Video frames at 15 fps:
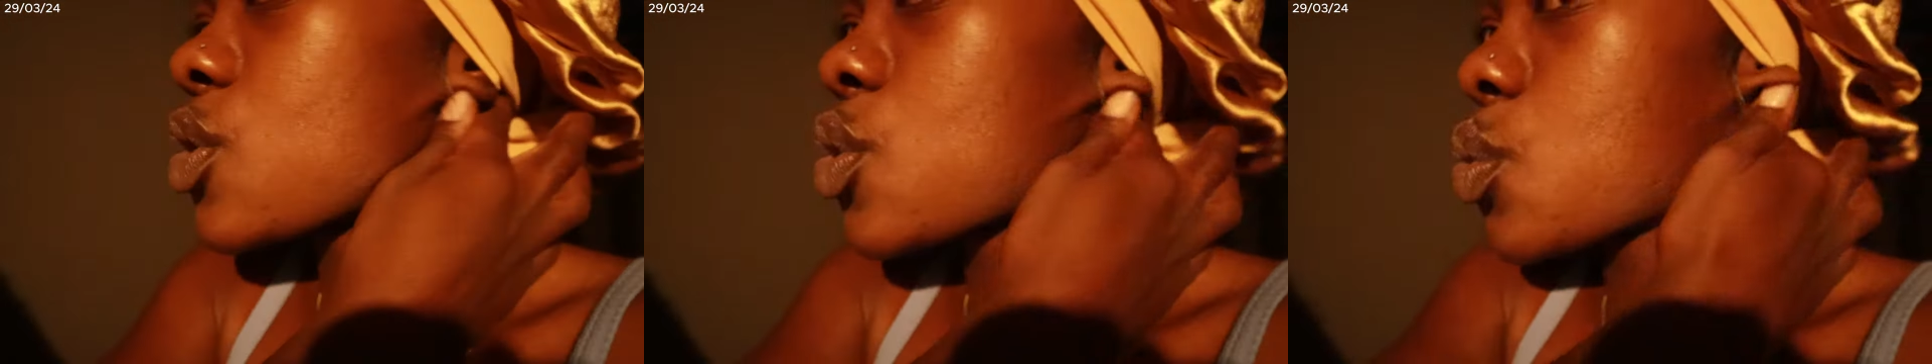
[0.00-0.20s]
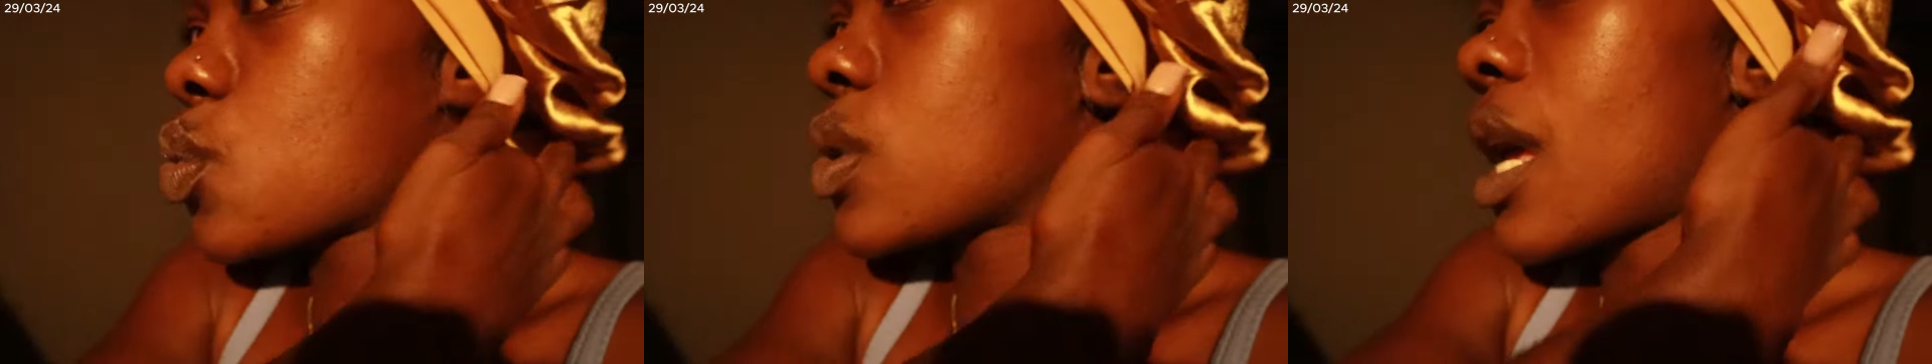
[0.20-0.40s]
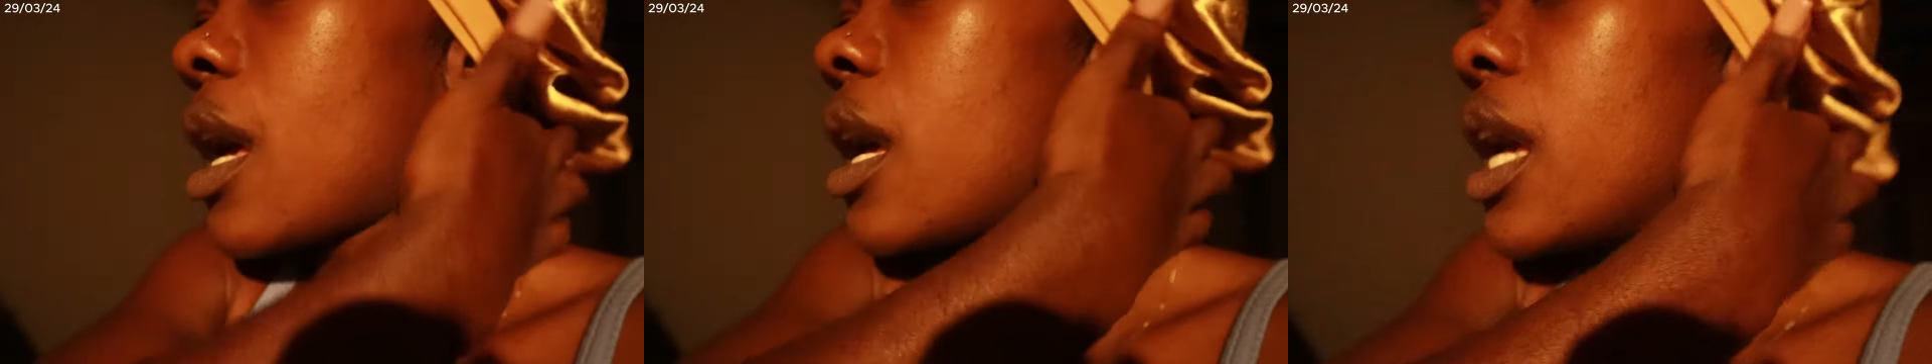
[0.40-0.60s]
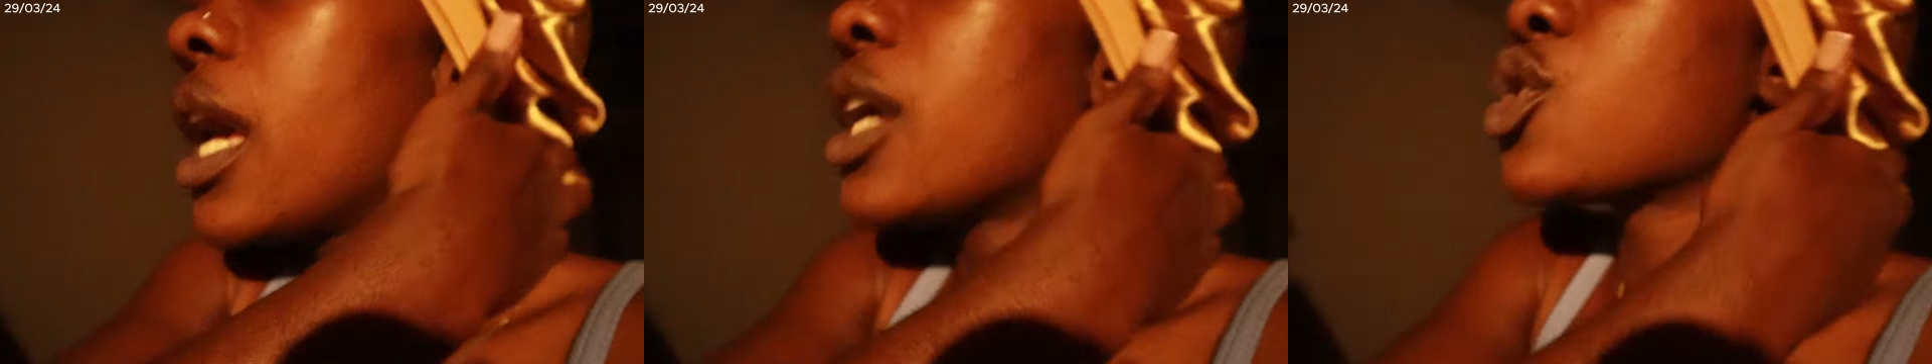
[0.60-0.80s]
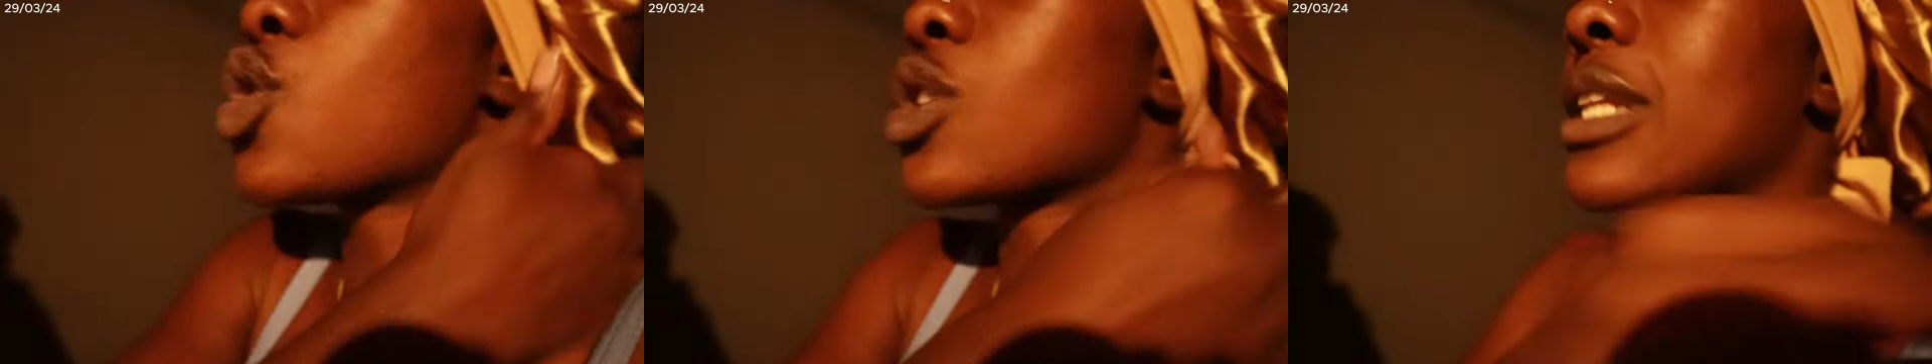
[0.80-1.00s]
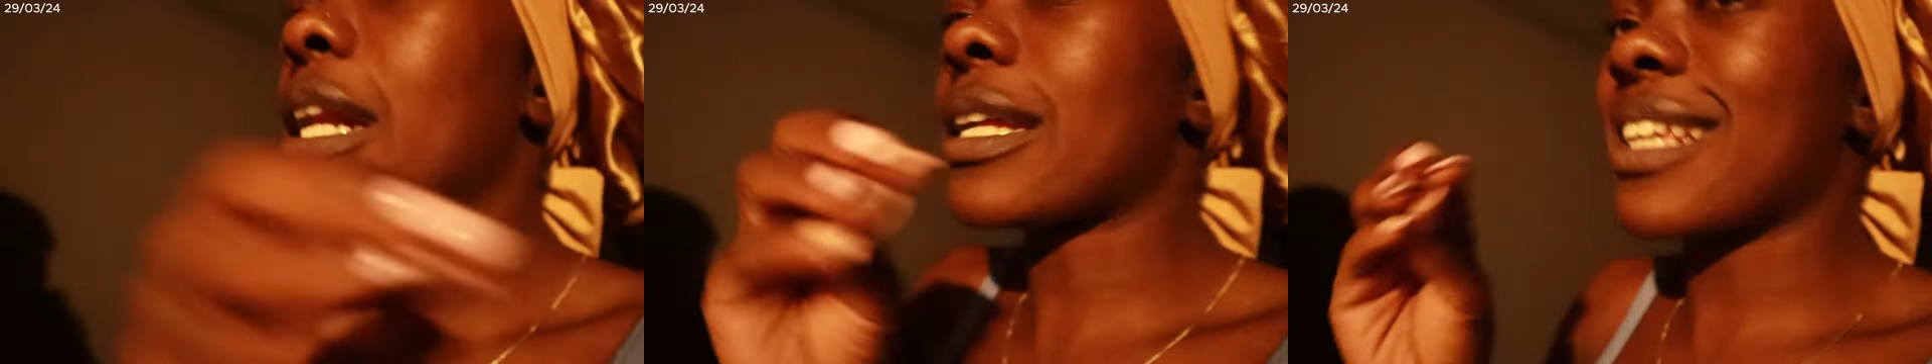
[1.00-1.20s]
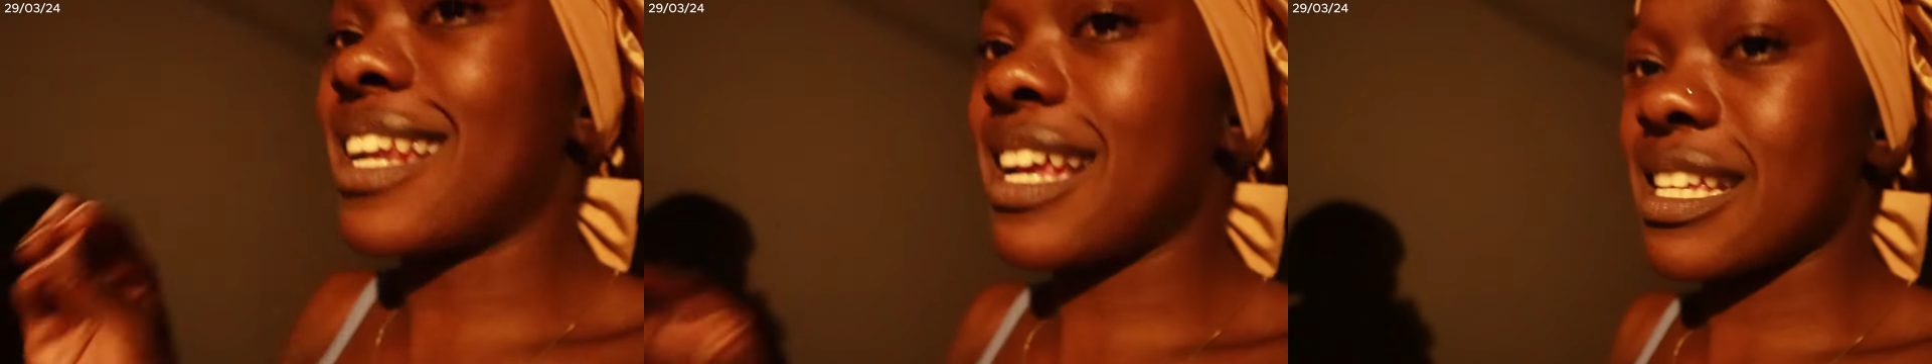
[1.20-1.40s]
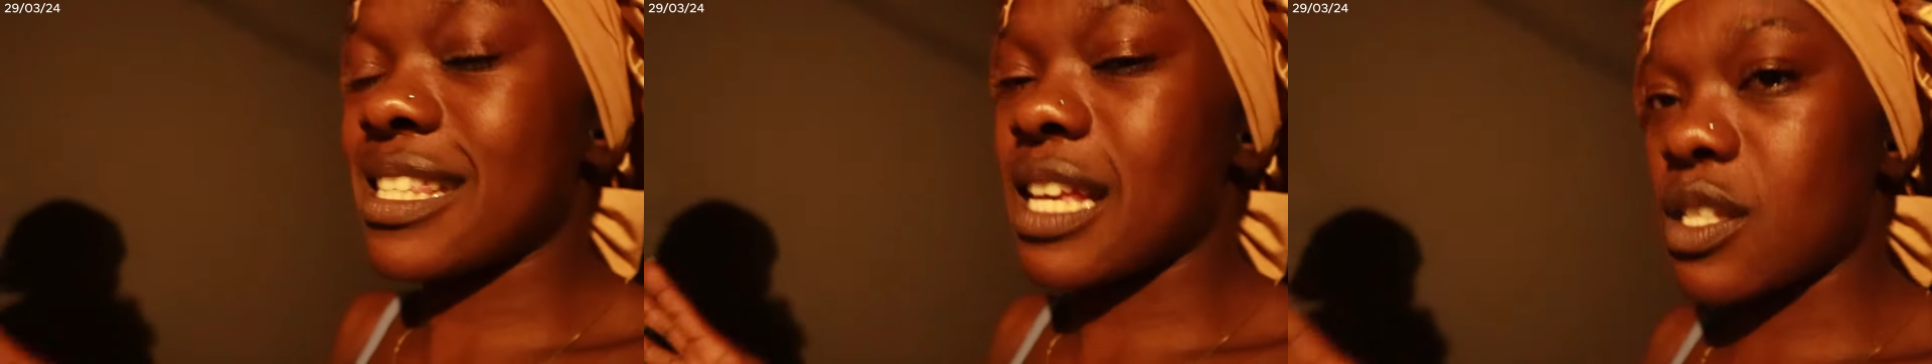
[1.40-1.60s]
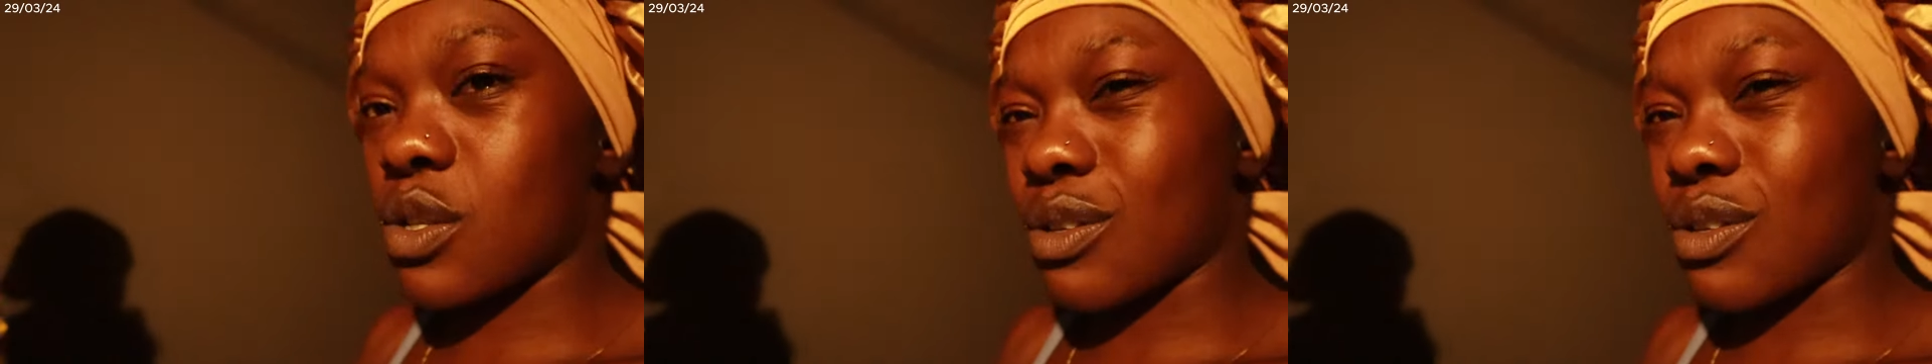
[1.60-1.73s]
susa, so but they like sasa